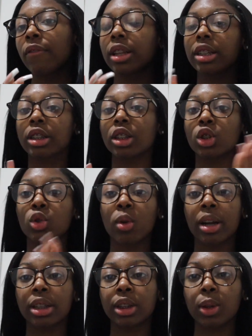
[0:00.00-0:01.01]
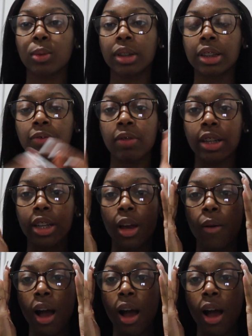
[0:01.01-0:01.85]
Let's get straight into this video.